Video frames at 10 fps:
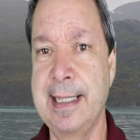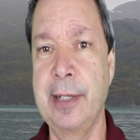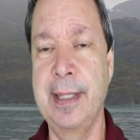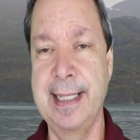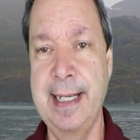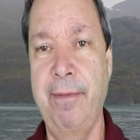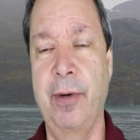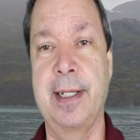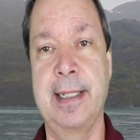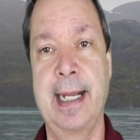there a
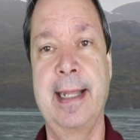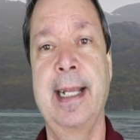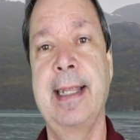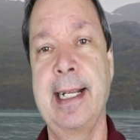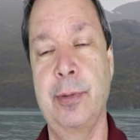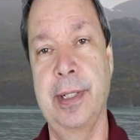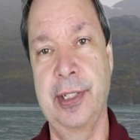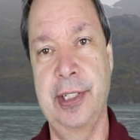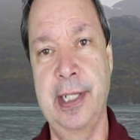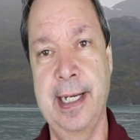difference? And I think that's what
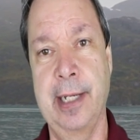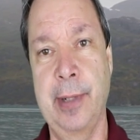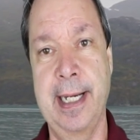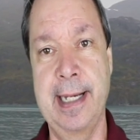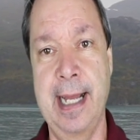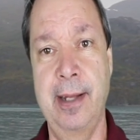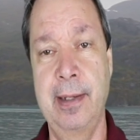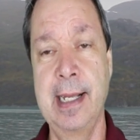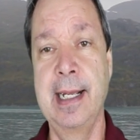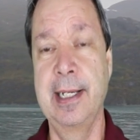they're studying right now.